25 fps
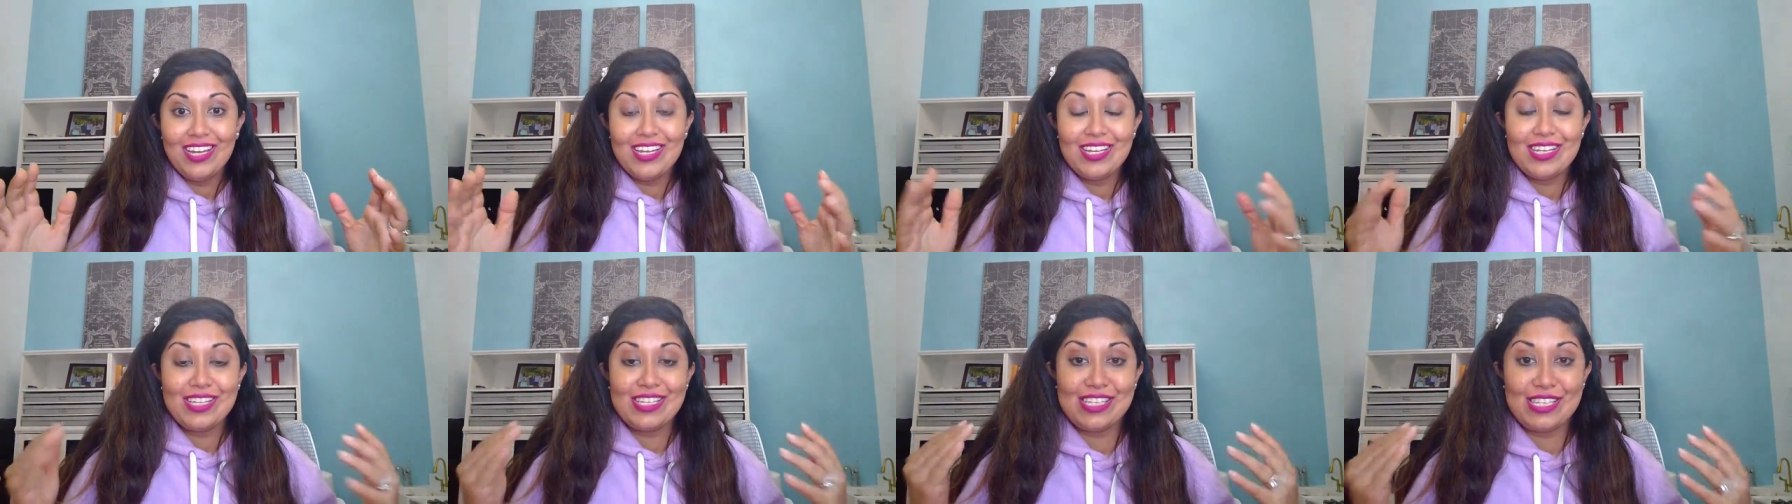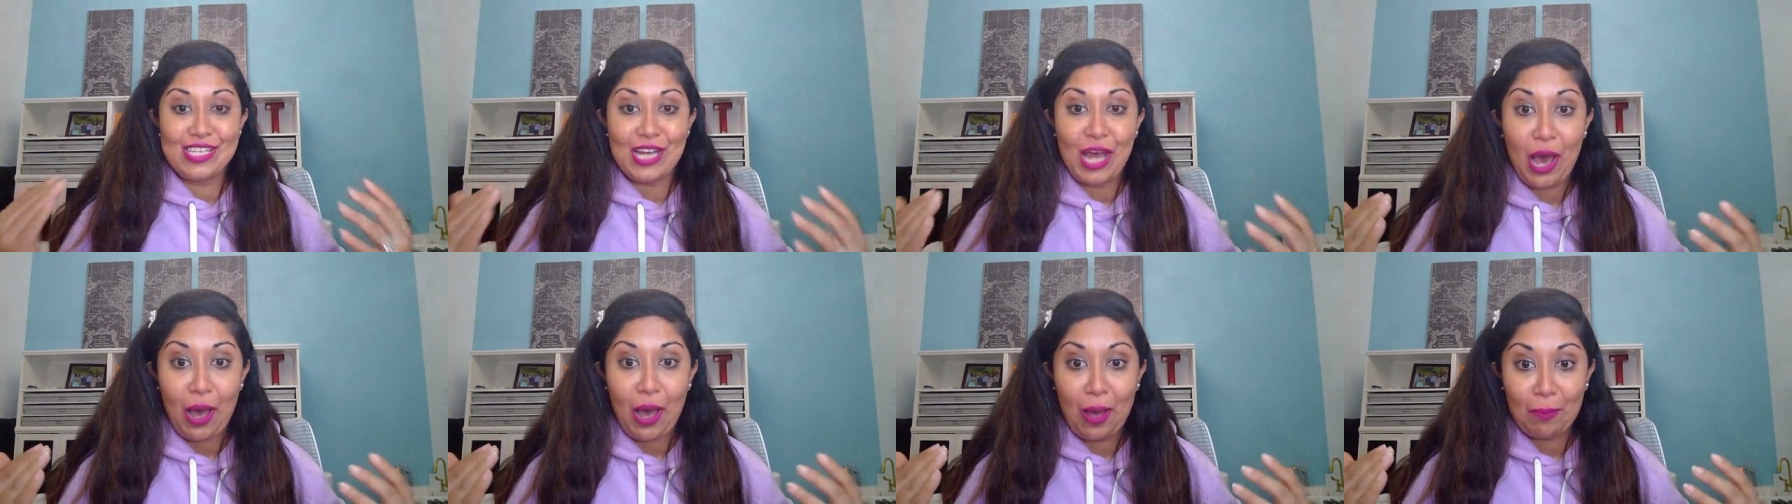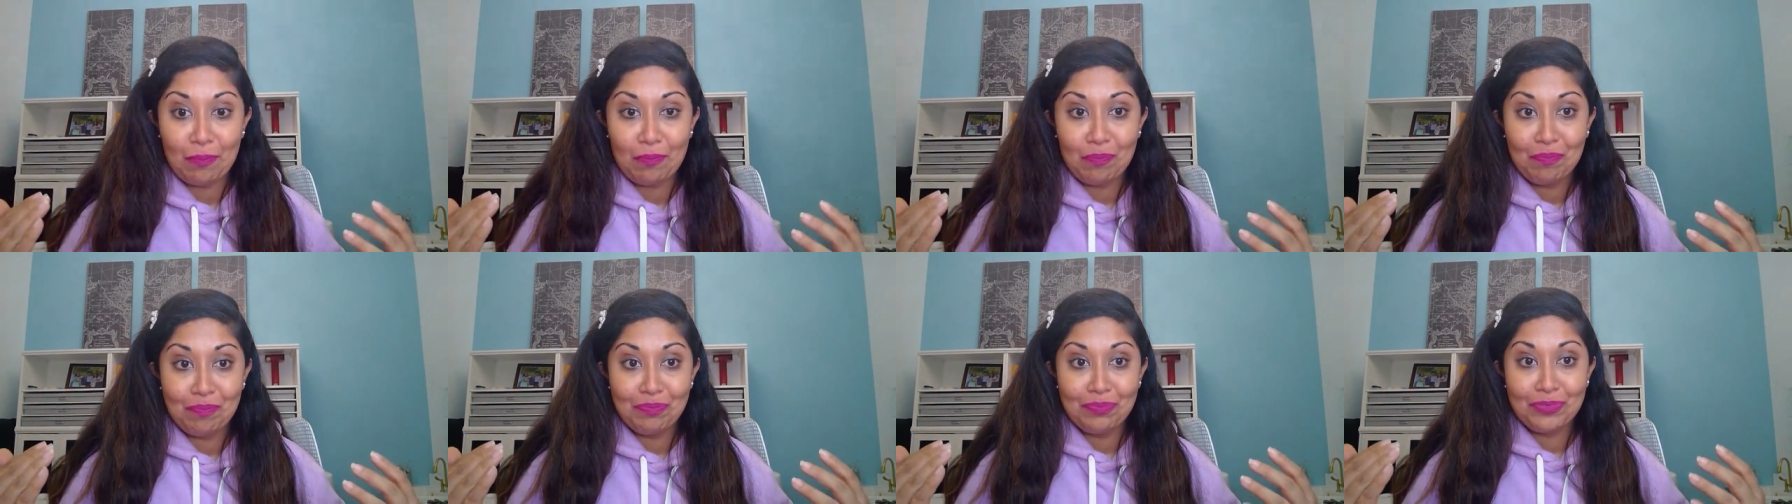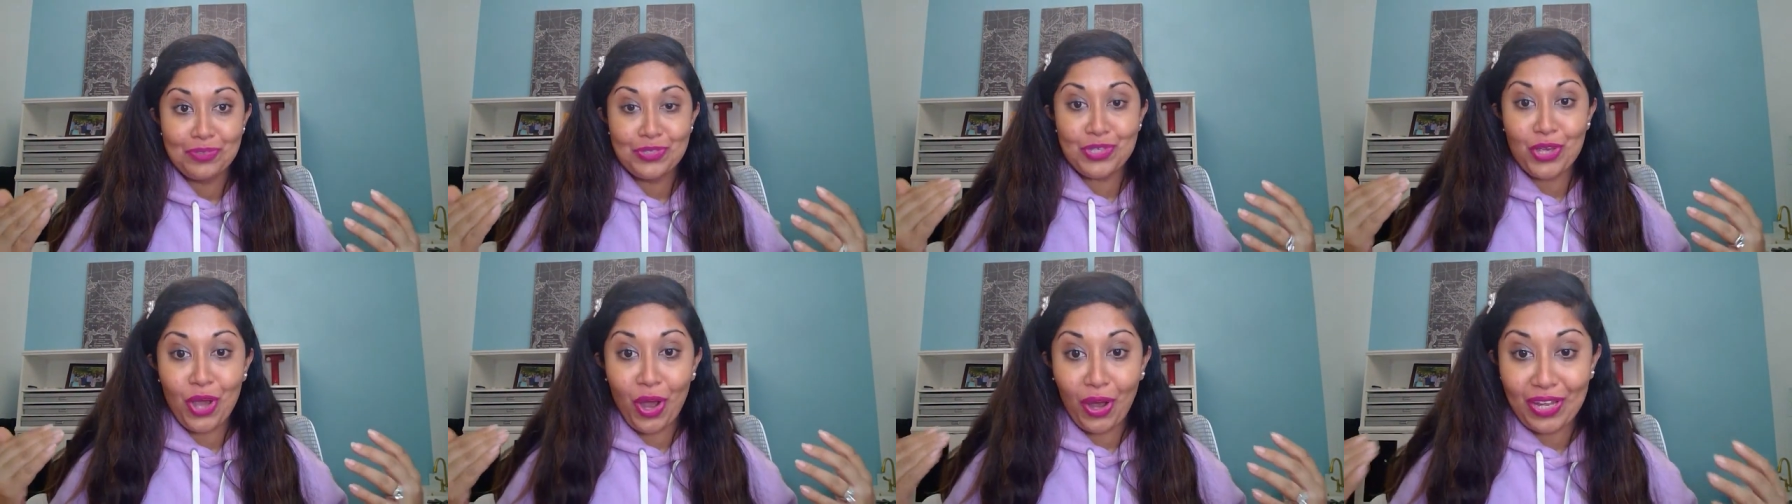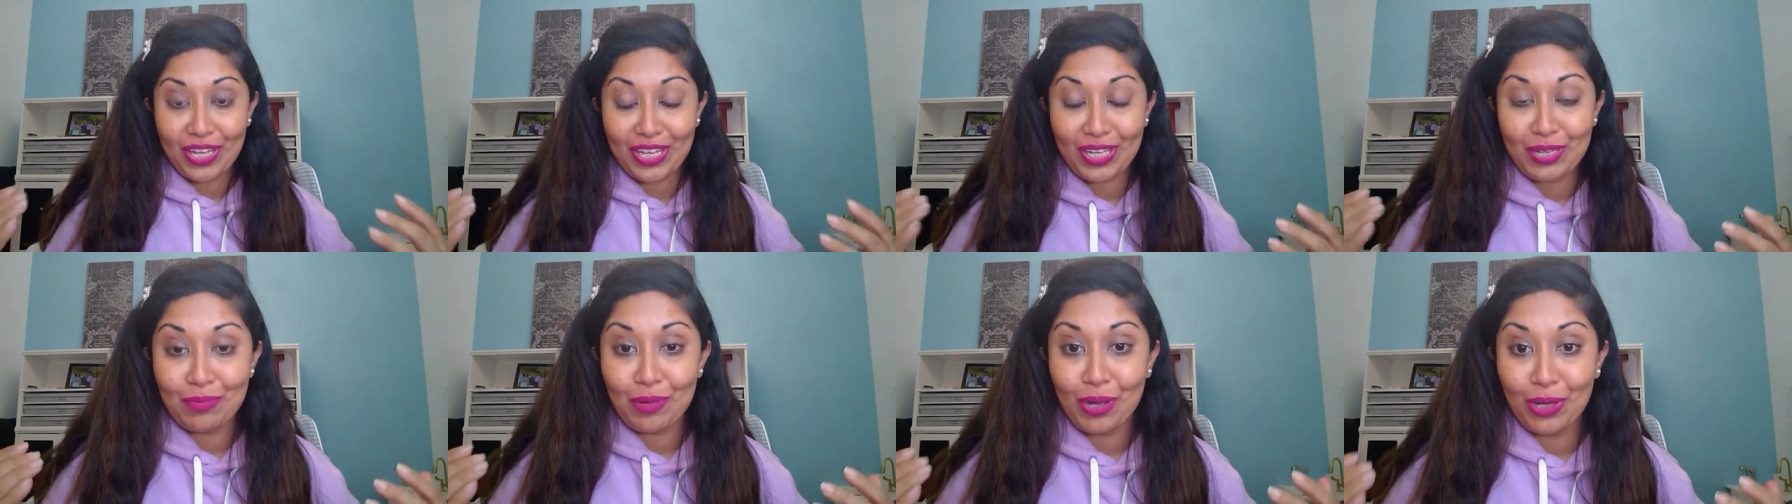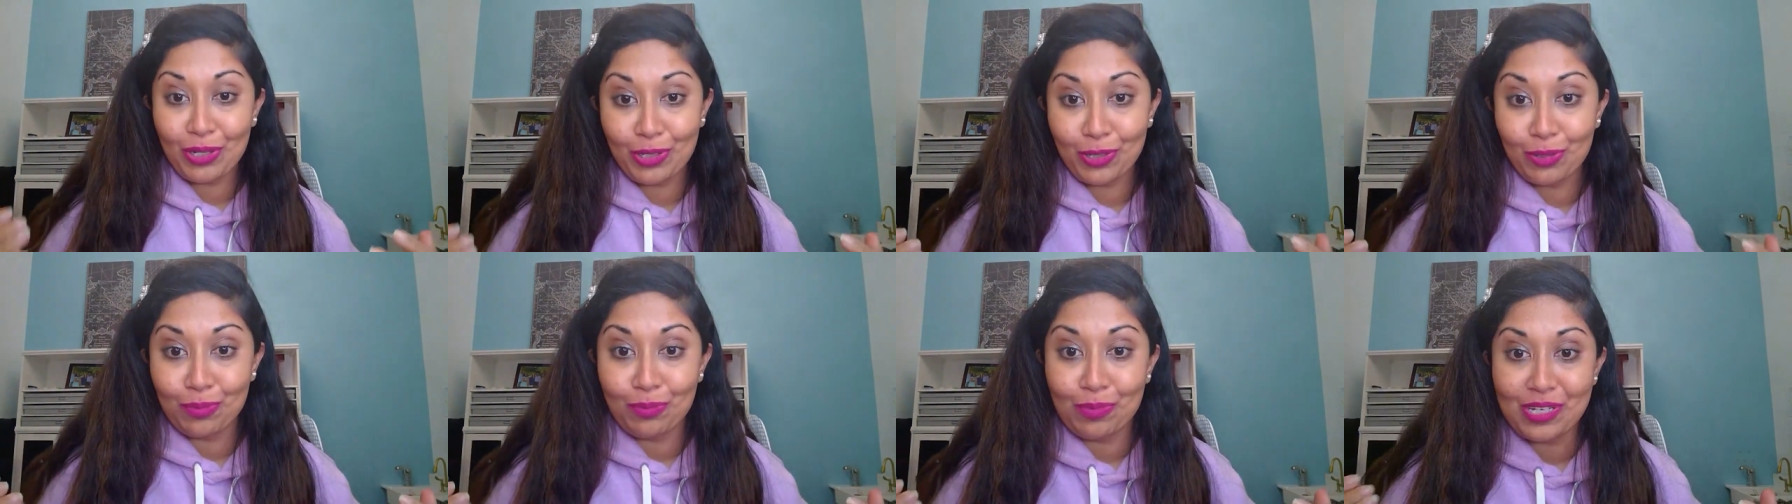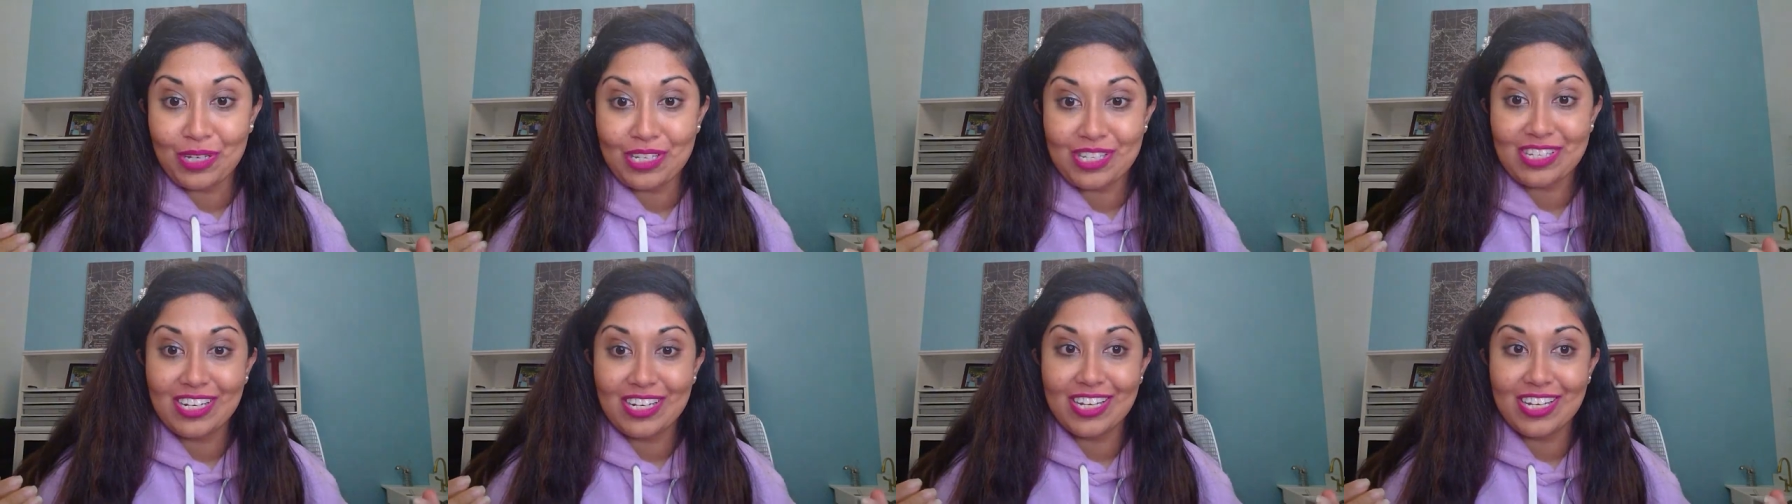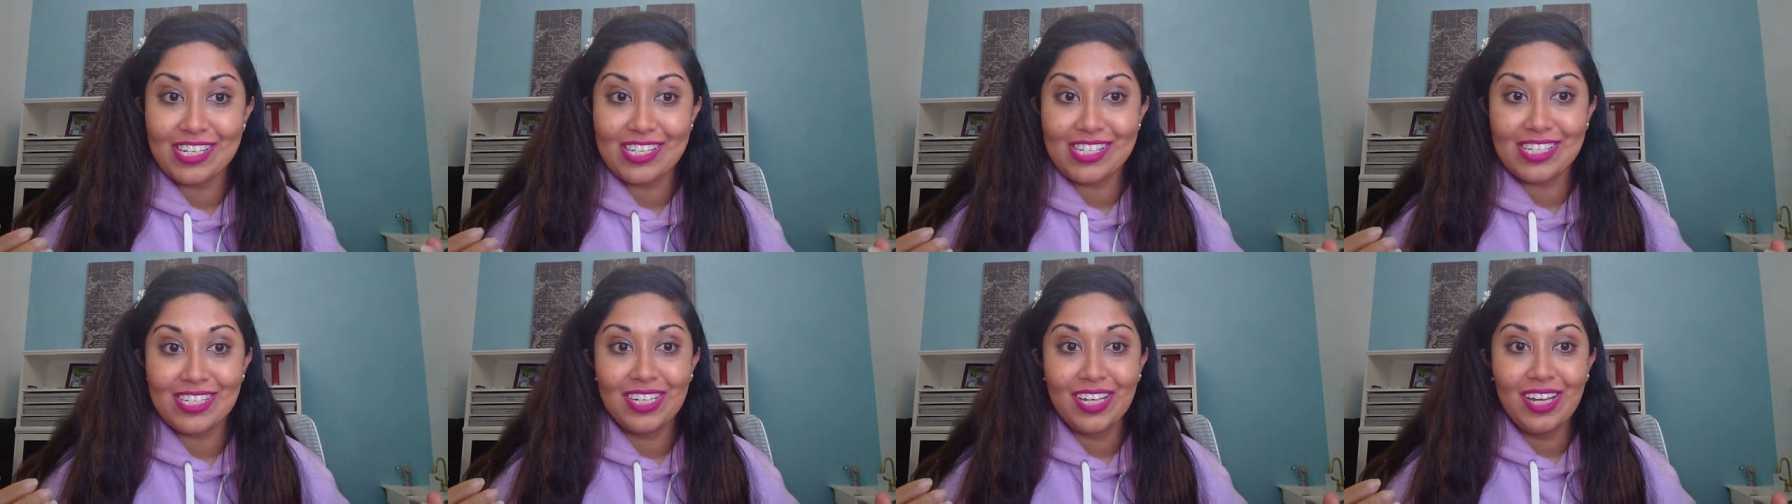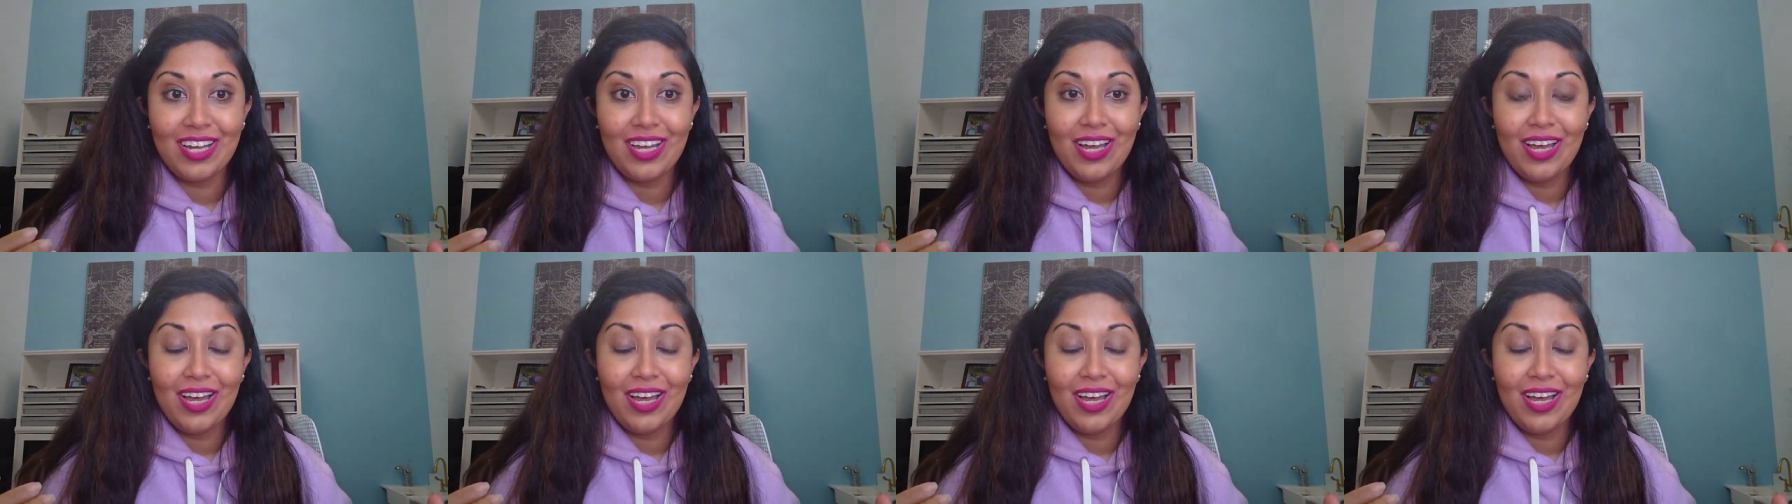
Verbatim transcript: stop talking about your business